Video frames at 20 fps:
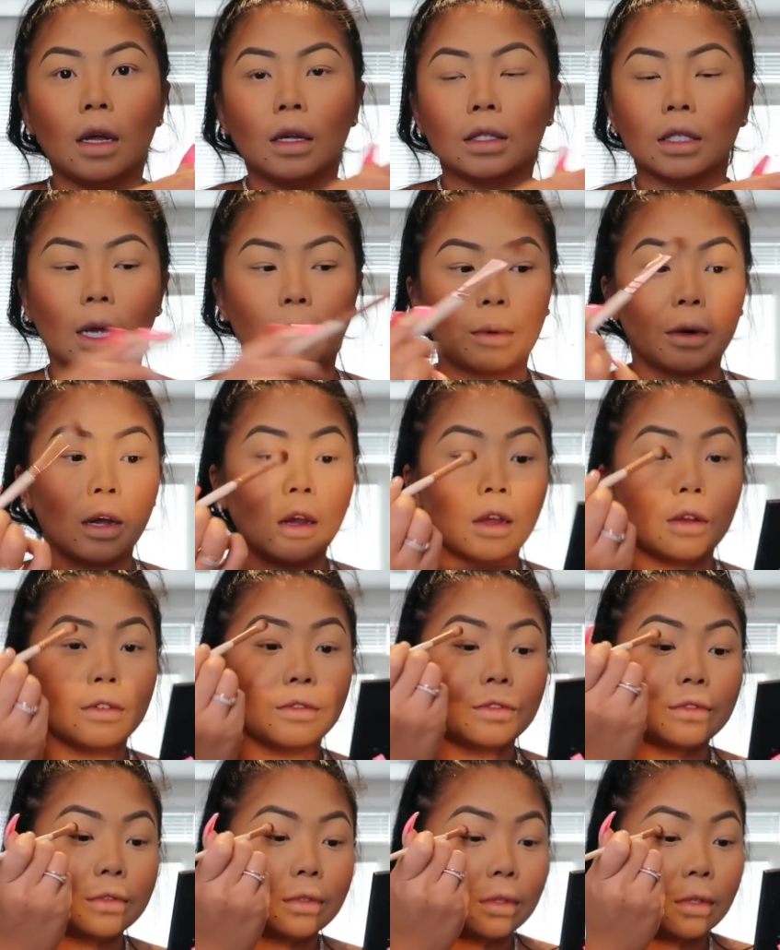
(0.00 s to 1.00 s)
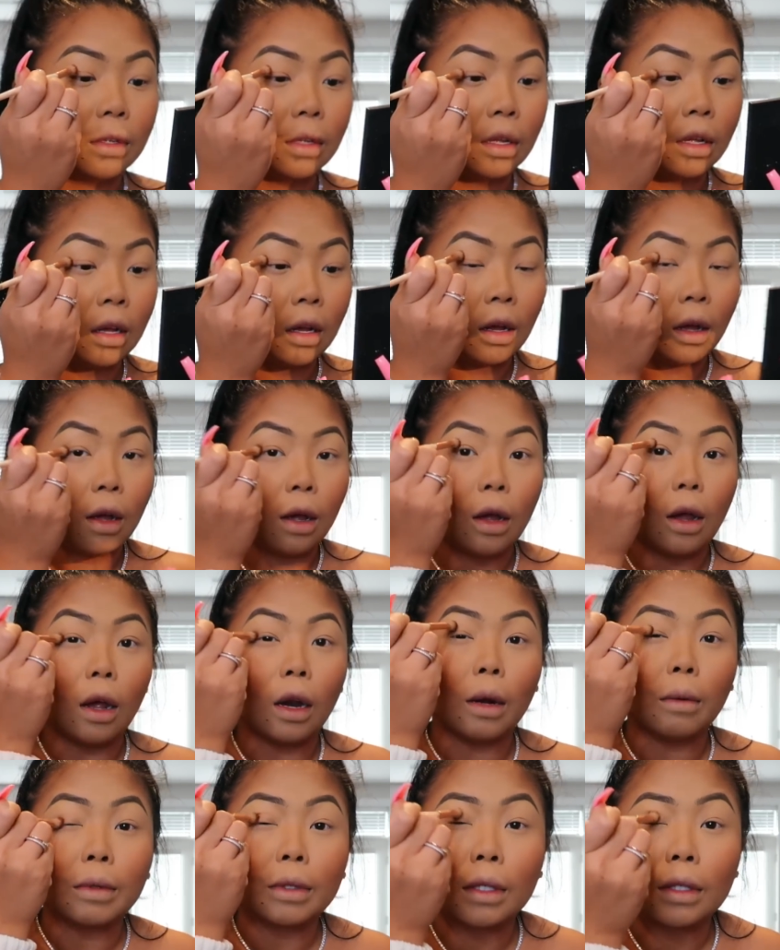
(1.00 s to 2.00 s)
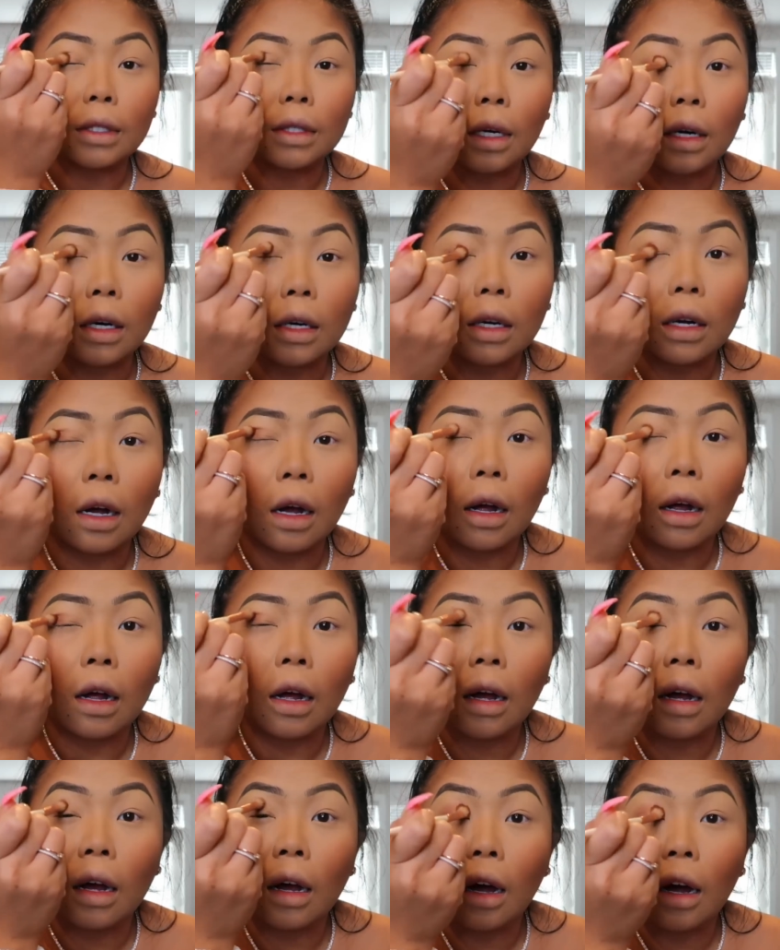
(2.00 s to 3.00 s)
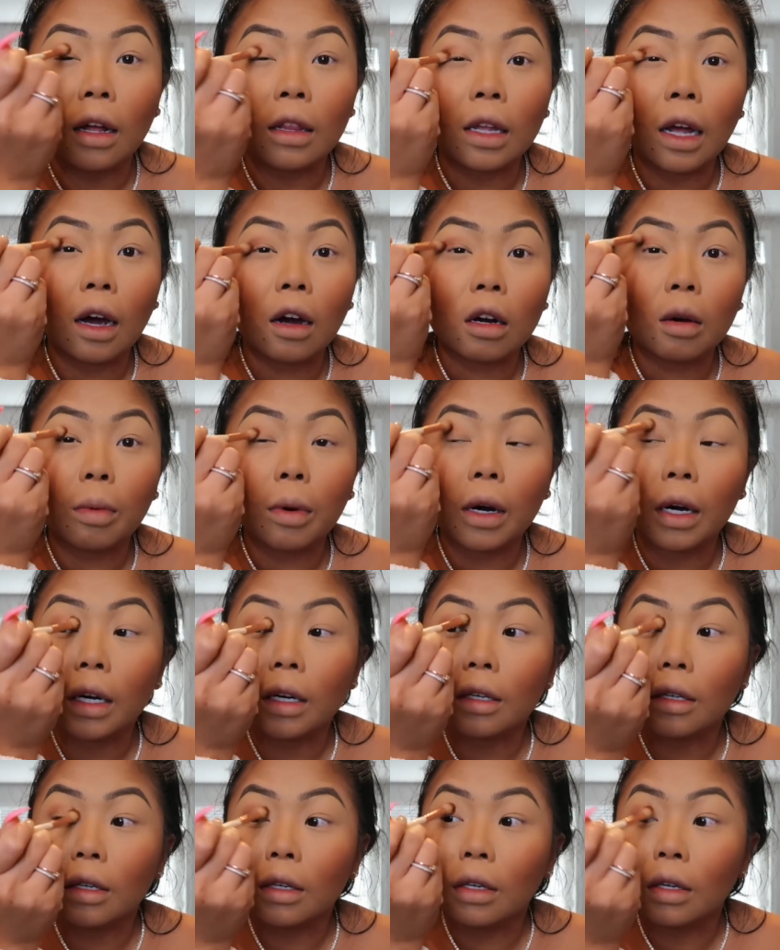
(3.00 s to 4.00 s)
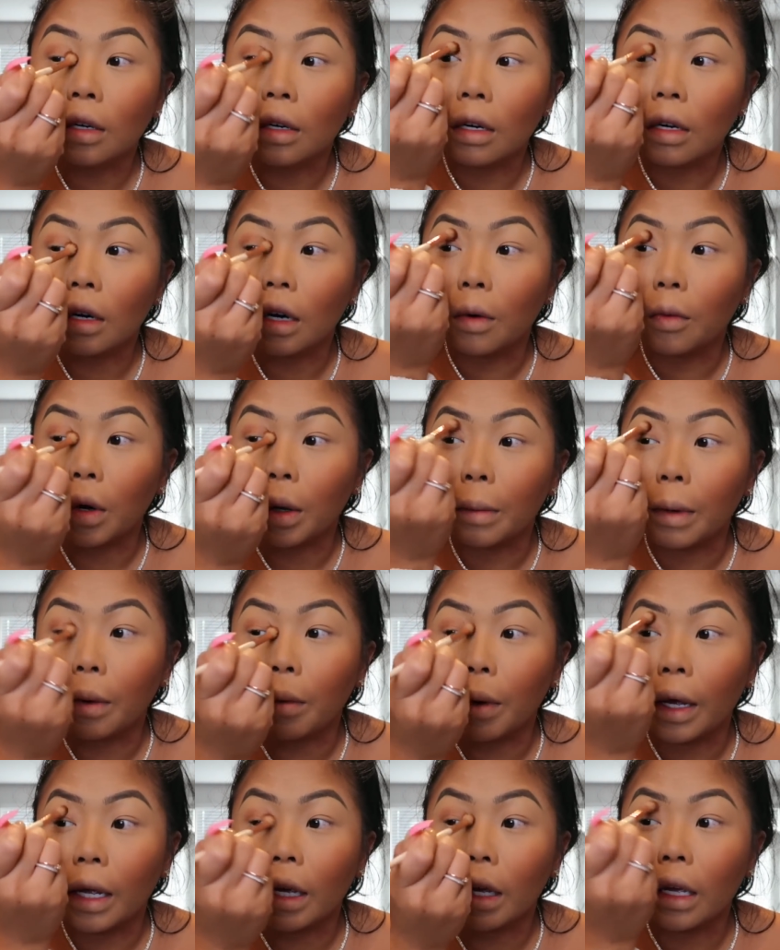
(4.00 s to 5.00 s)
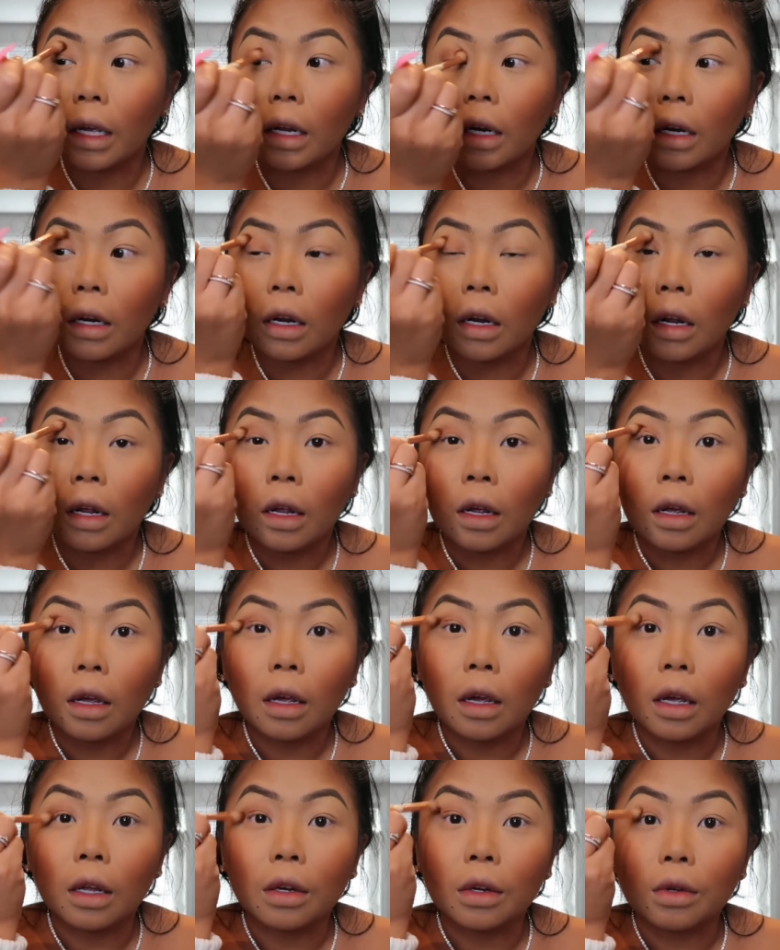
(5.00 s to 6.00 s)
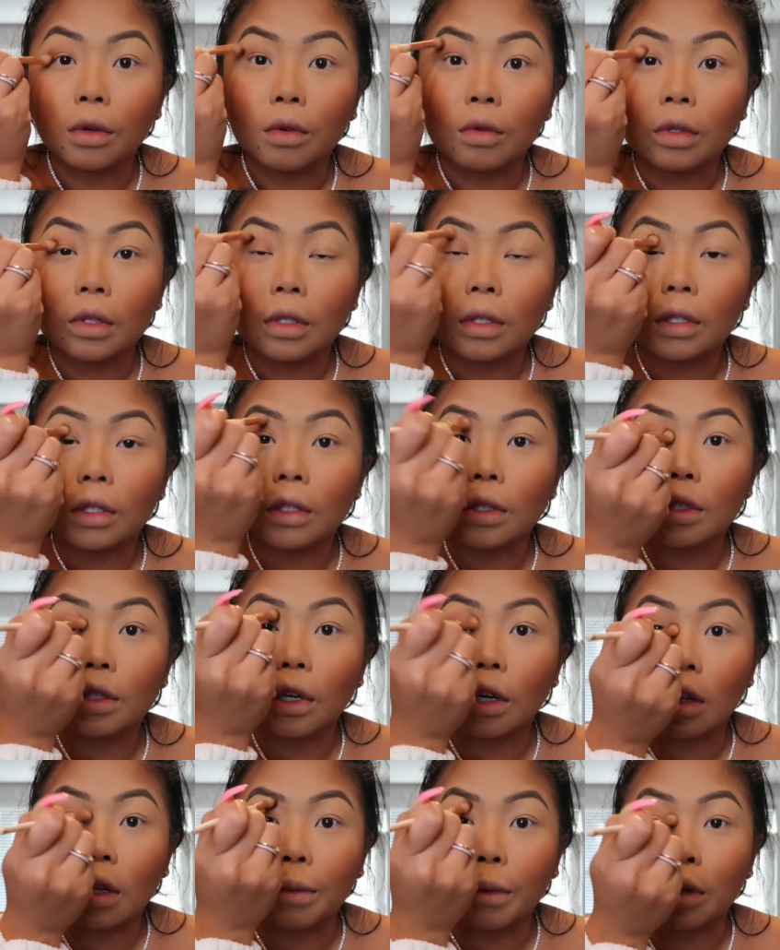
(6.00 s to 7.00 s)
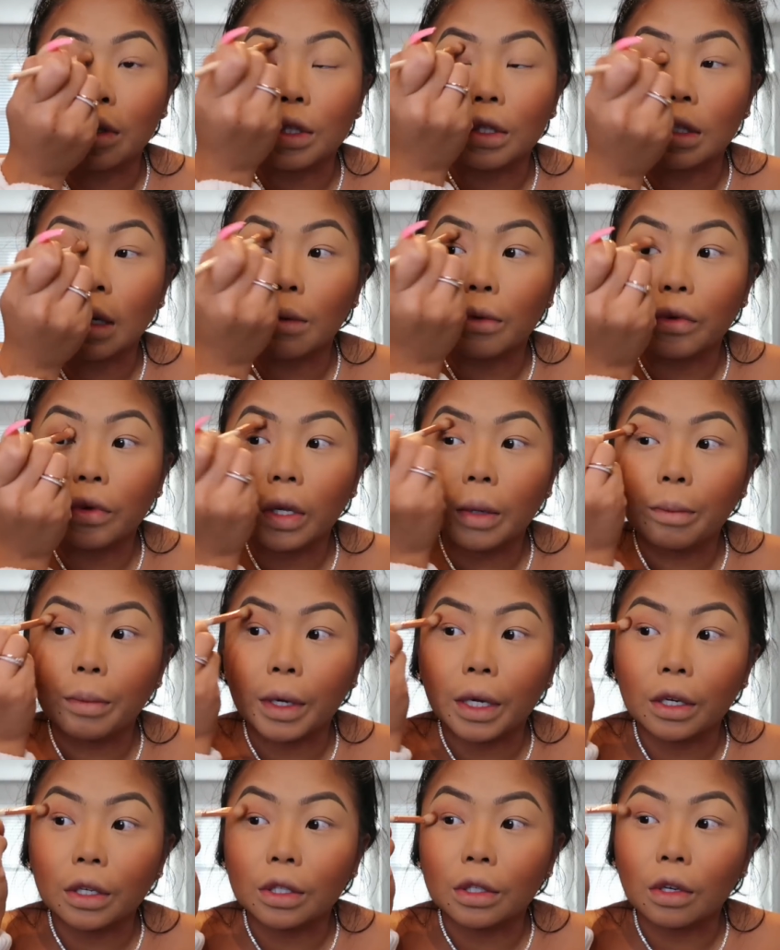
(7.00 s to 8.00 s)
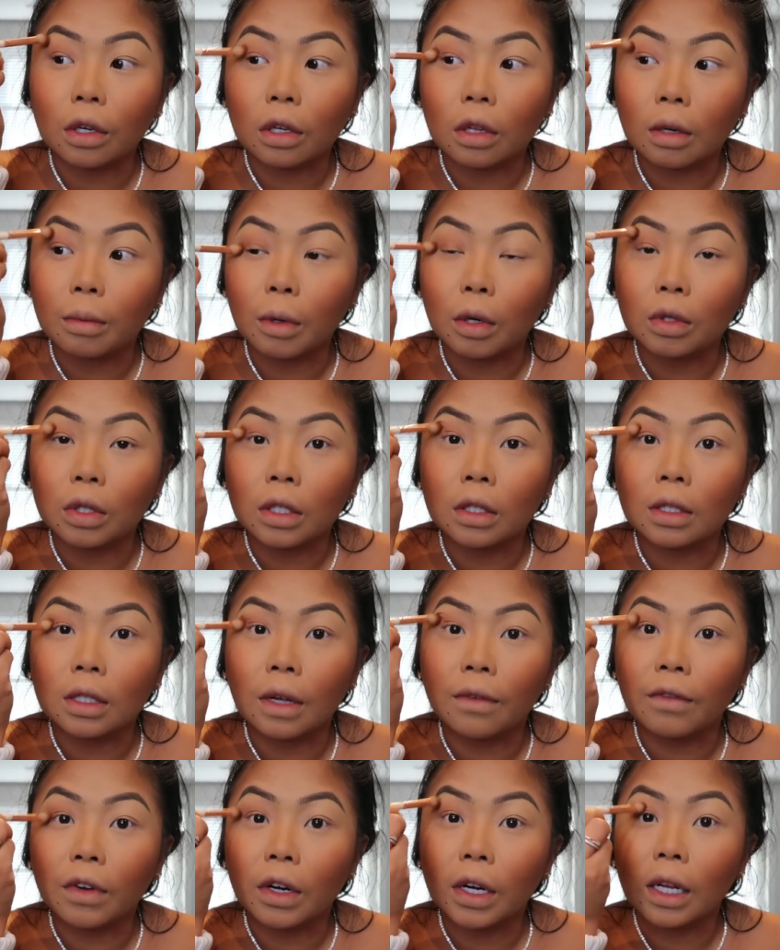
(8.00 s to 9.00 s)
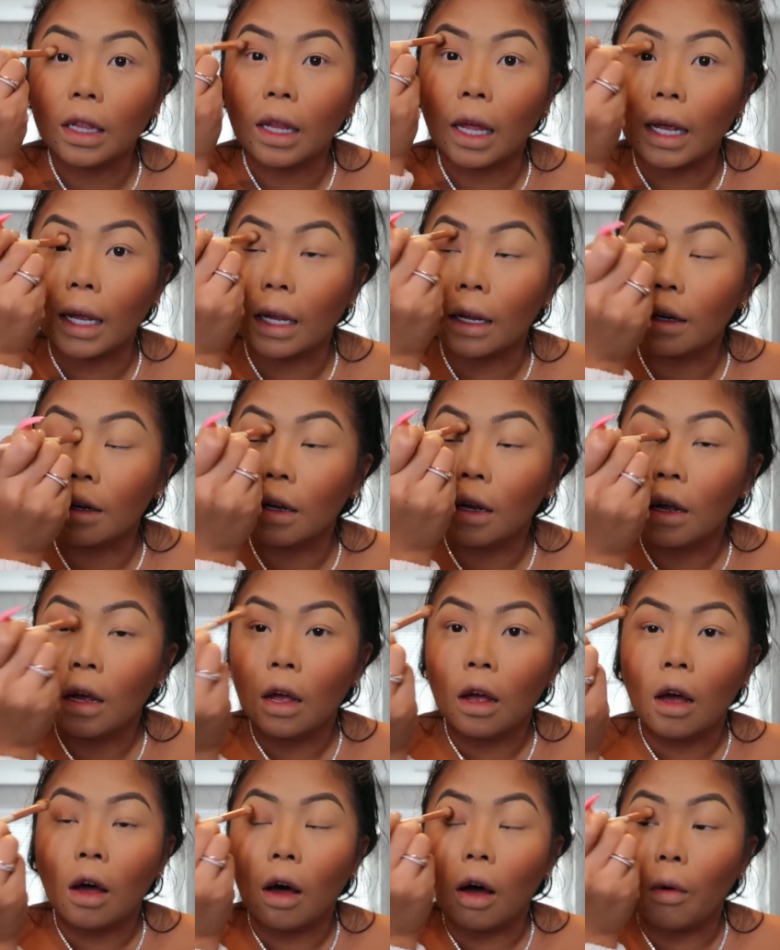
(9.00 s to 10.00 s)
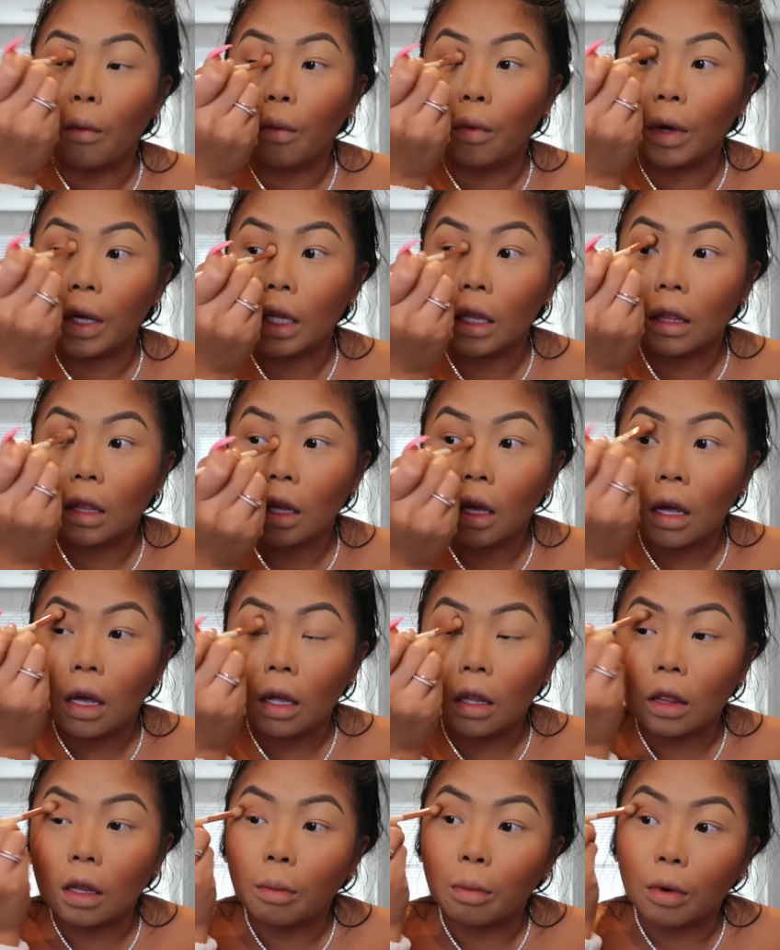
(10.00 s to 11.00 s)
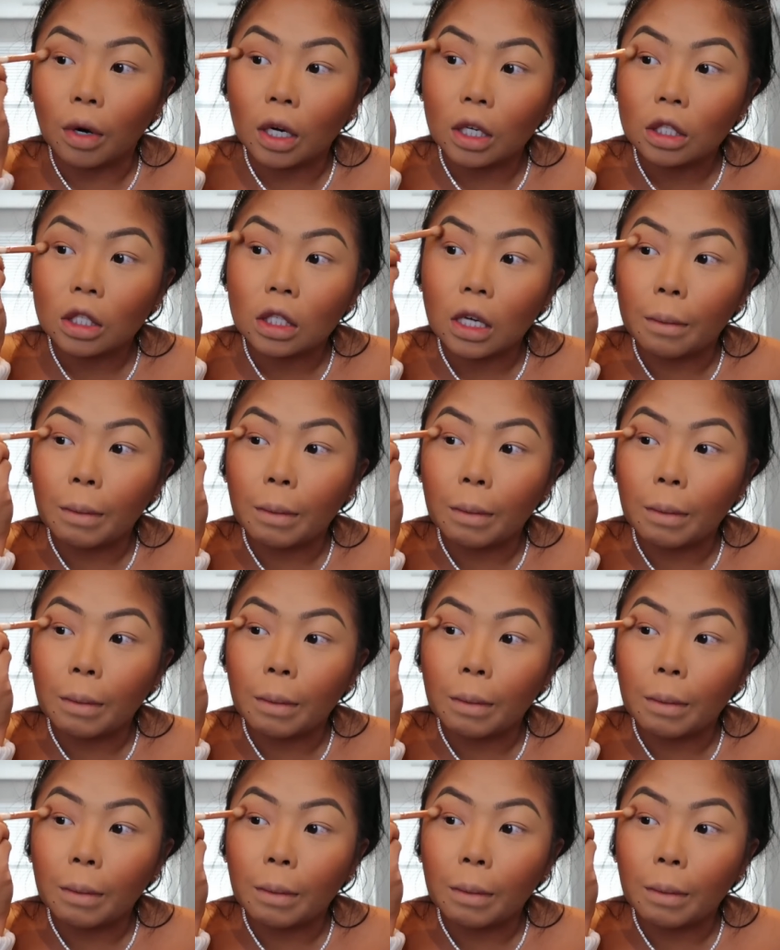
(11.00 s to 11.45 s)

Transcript: Tap it off, and I'm just gonna start on the outer part and work my way in and do circular motions. So I'm doing bigger circular motions. I'm very light with the brush.